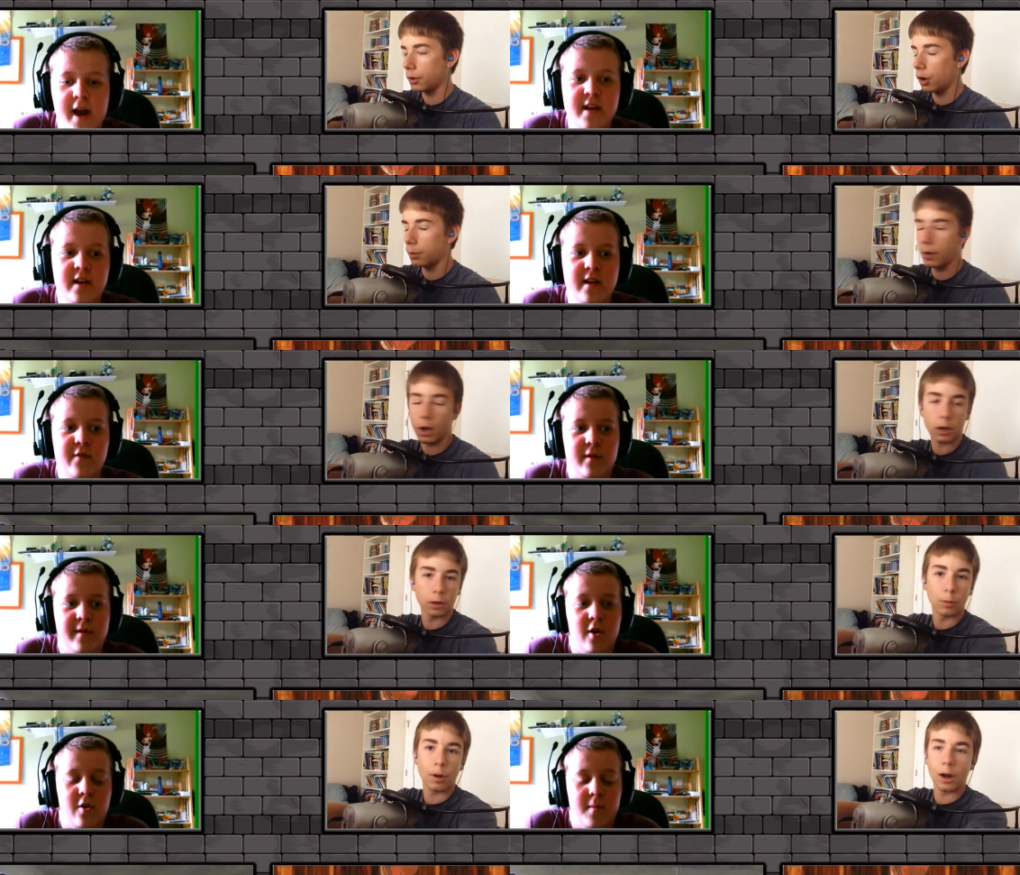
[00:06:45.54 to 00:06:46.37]
Speaker 1: nope.
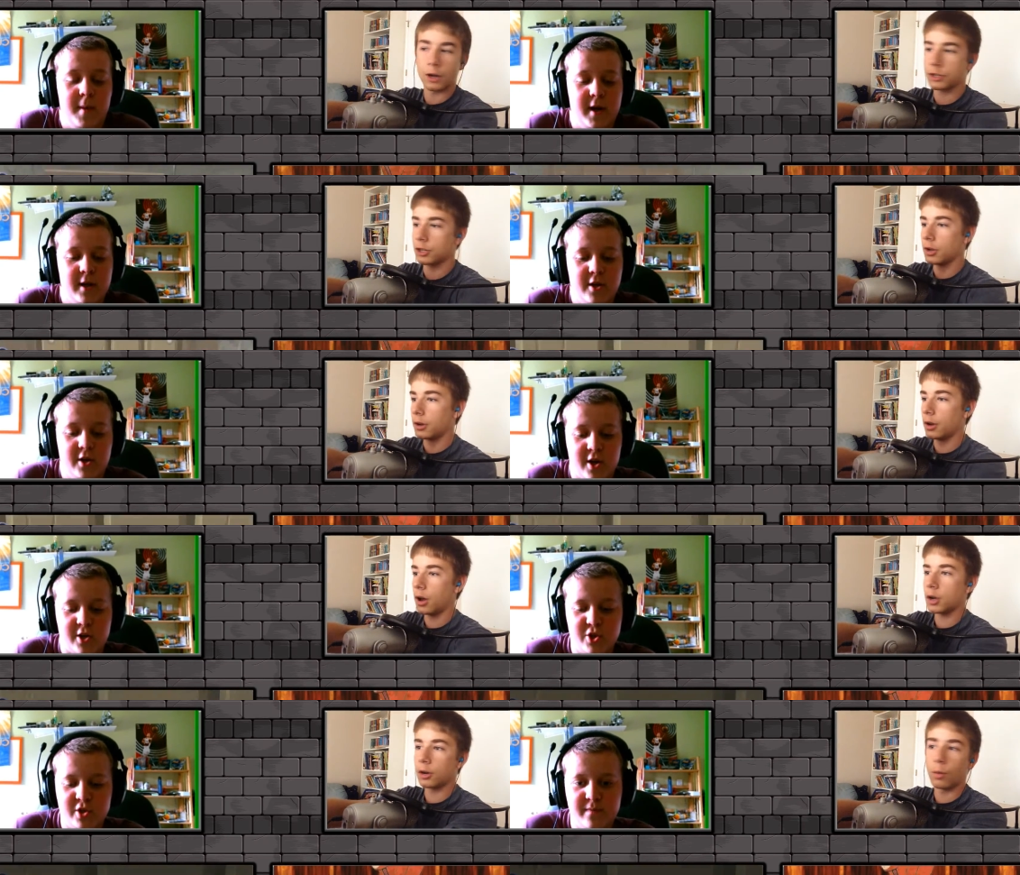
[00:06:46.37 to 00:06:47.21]
Not gonna watch.
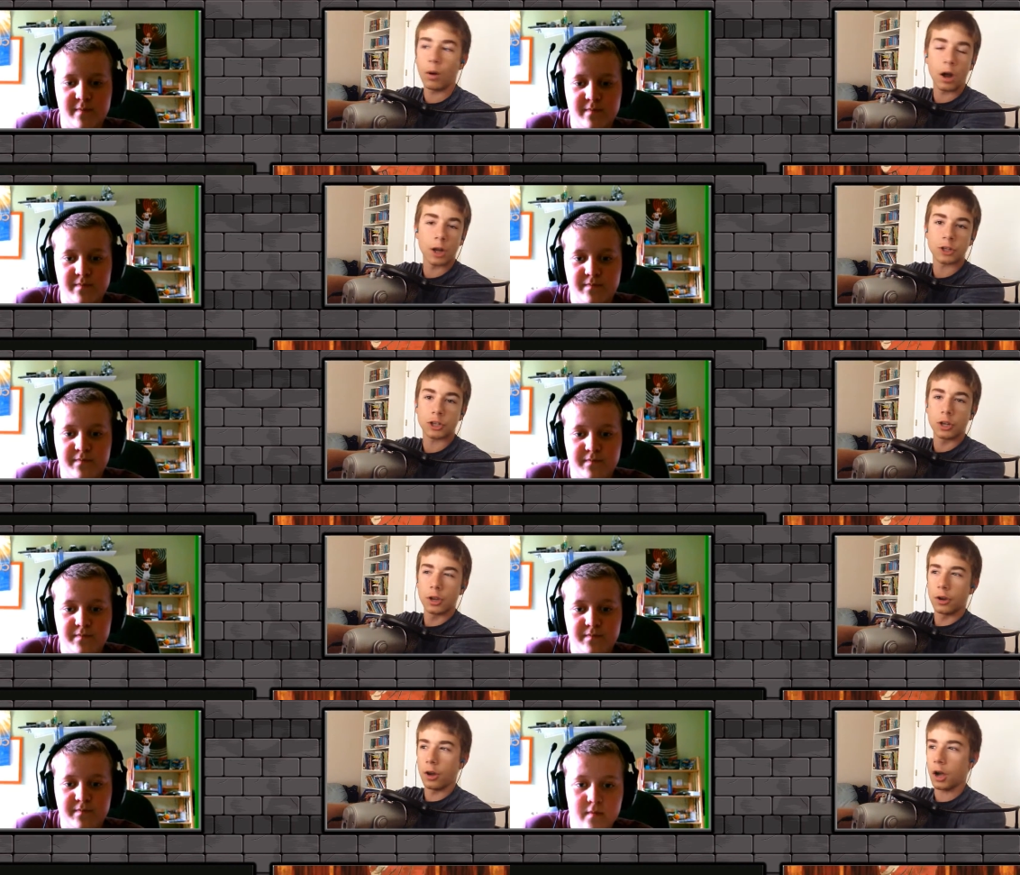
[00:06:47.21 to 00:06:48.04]
Not gonna watch.
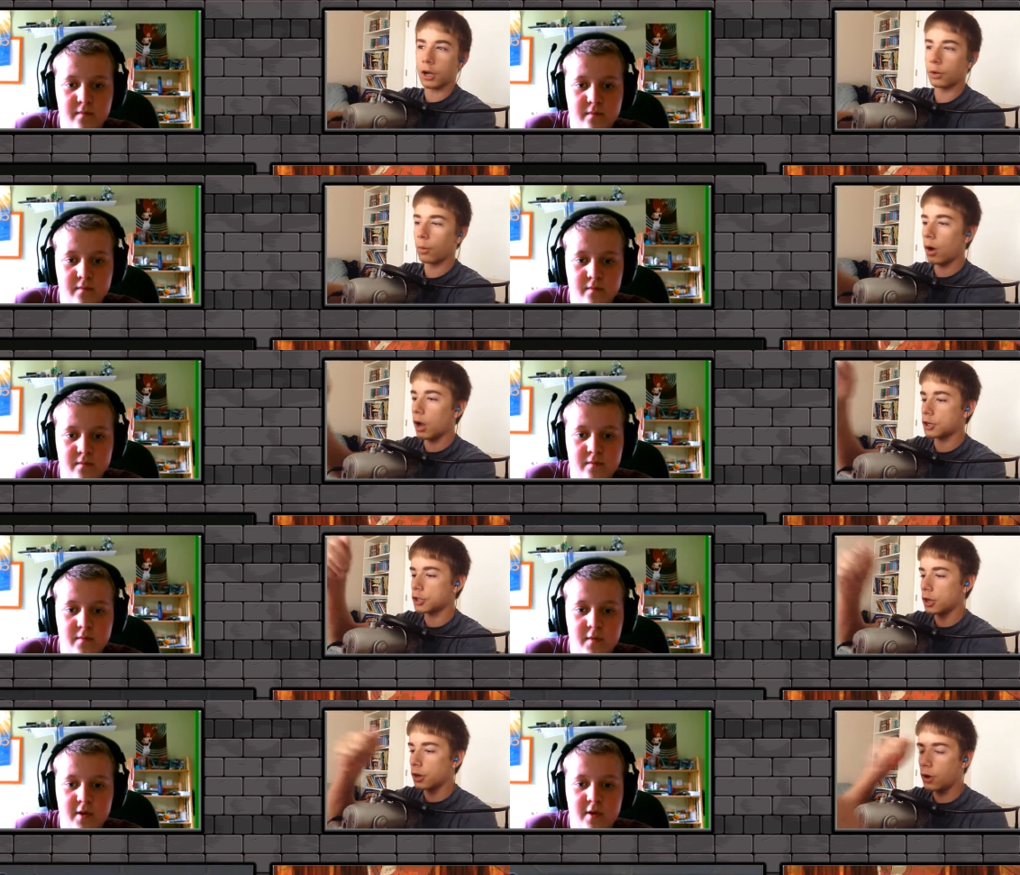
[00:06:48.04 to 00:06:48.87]
Not gonna
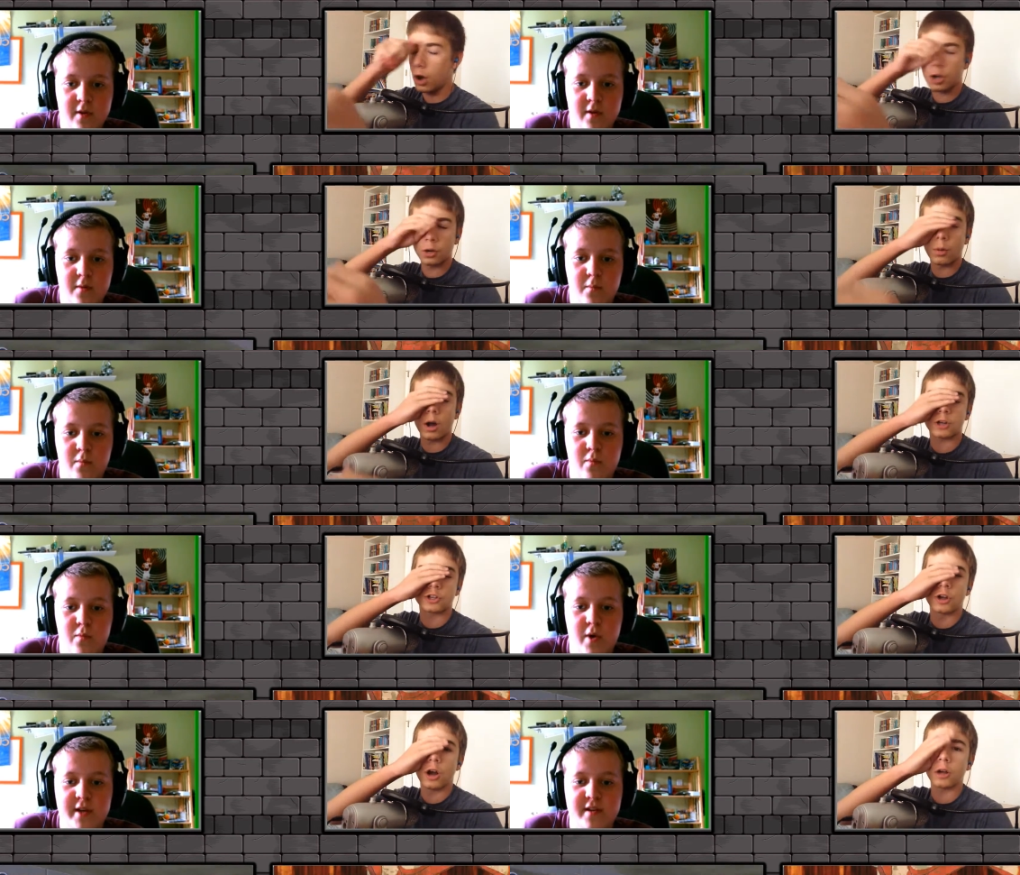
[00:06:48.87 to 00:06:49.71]
watch. Not gonna
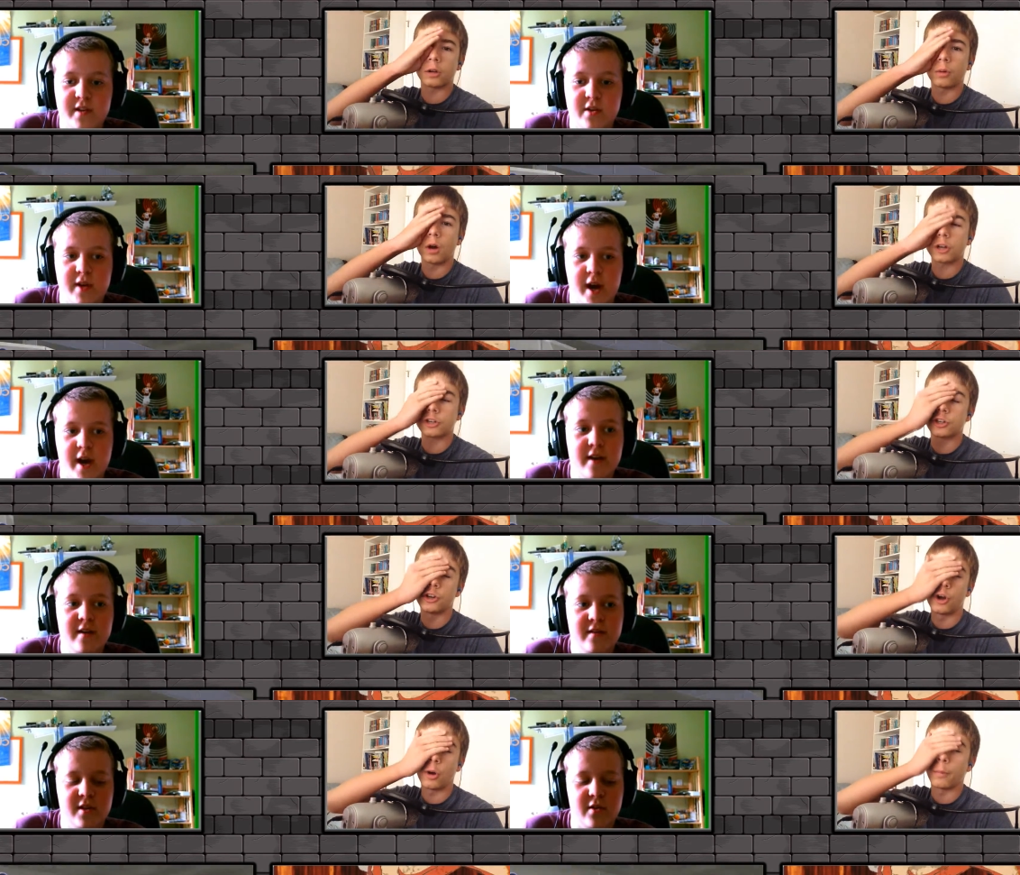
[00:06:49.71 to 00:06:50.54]
watch. Not gonna
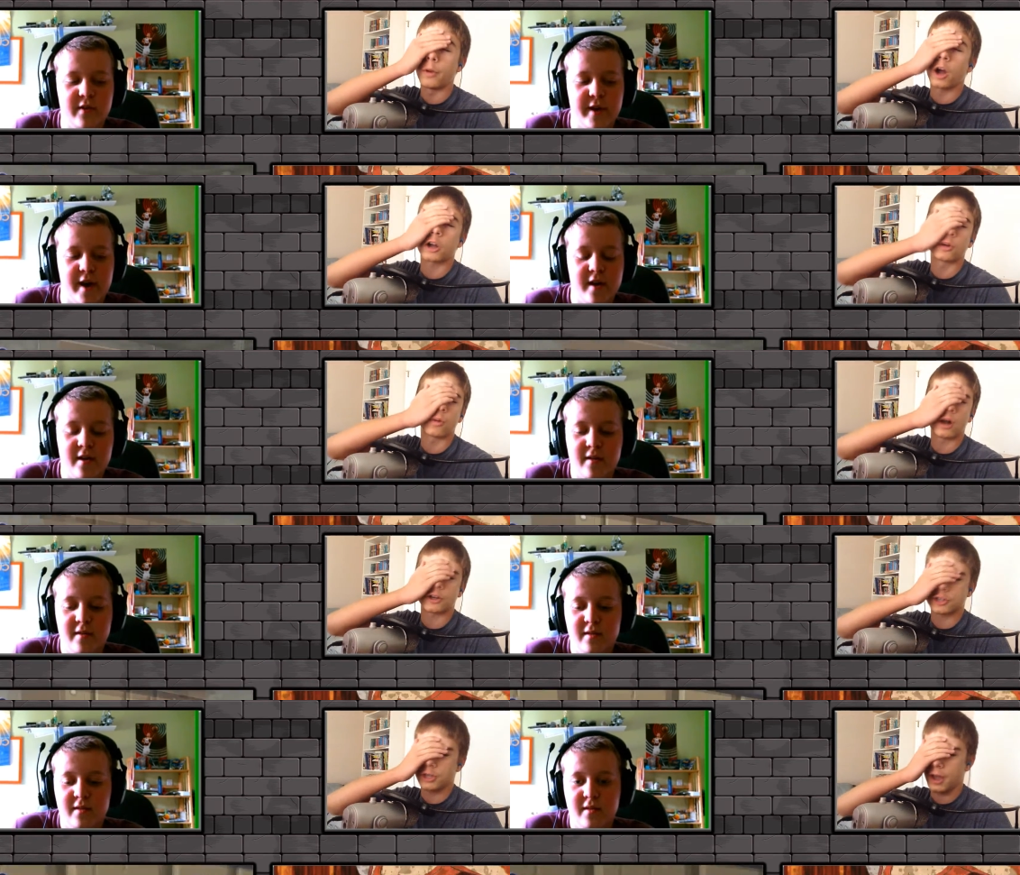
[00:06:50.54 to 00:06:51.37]
watch. Nope. Not gonna
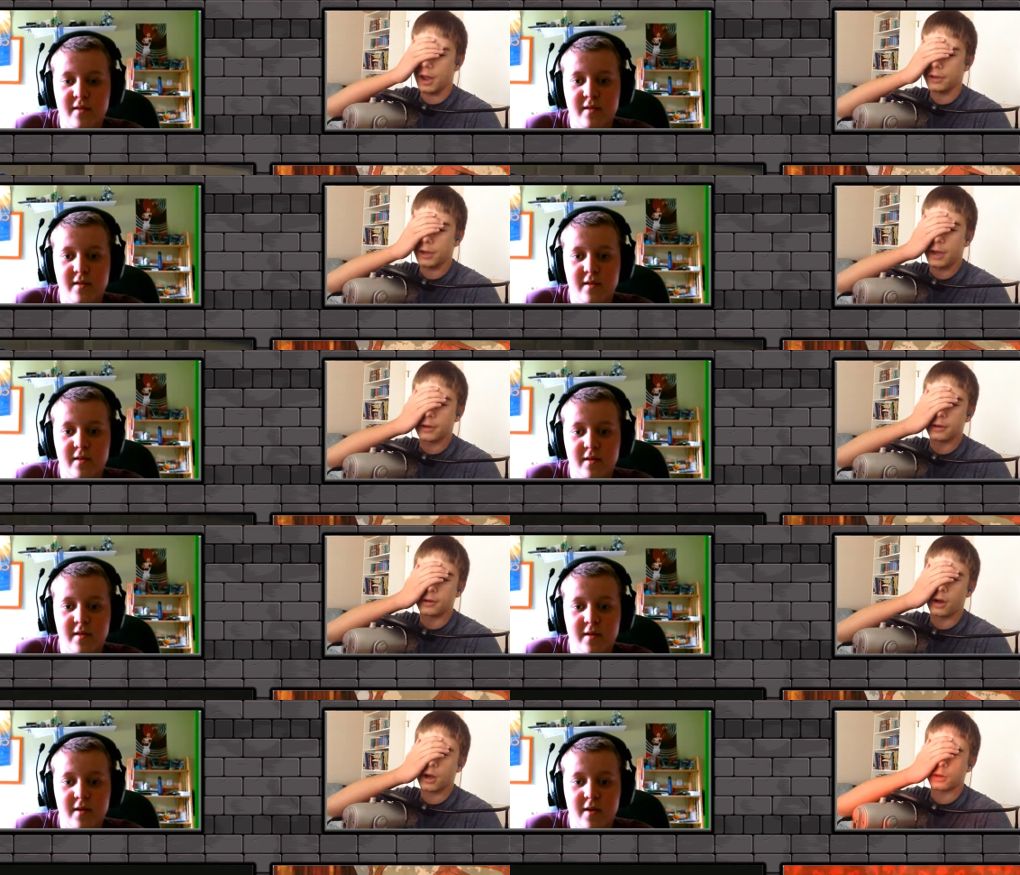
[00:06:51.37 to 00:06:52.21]
watch. Yeah, I died.
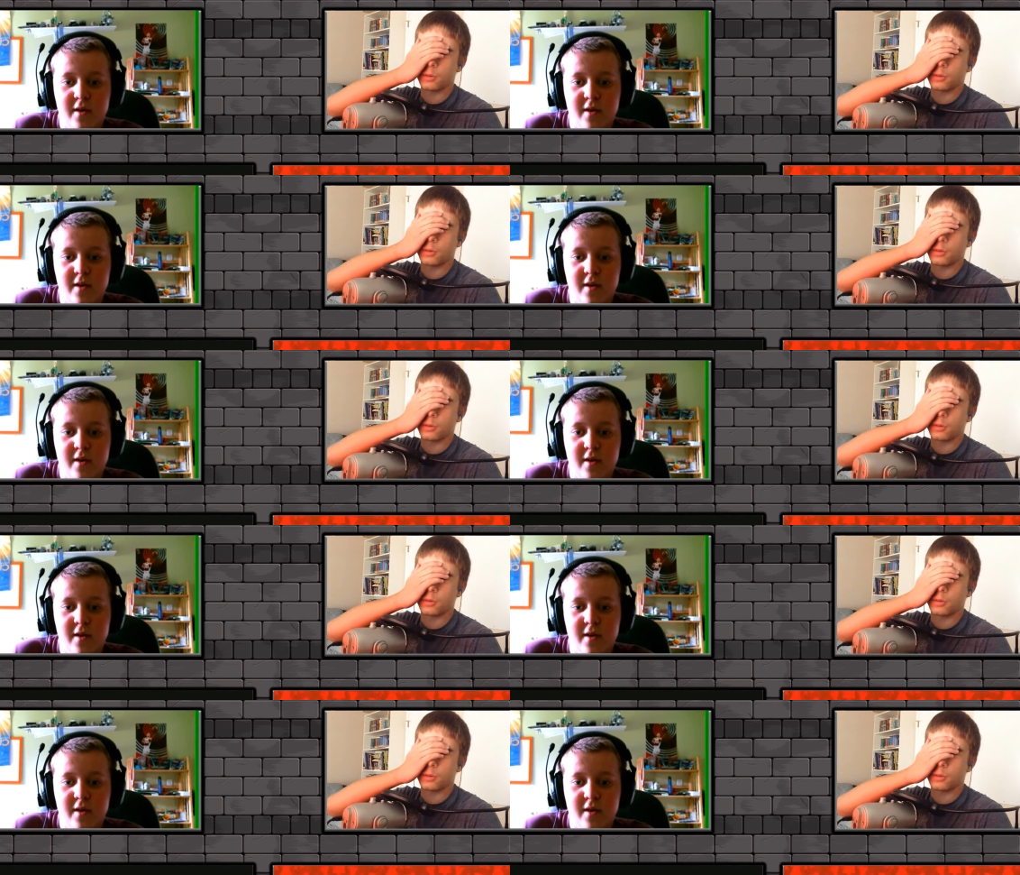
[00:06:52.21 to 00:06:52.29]
Not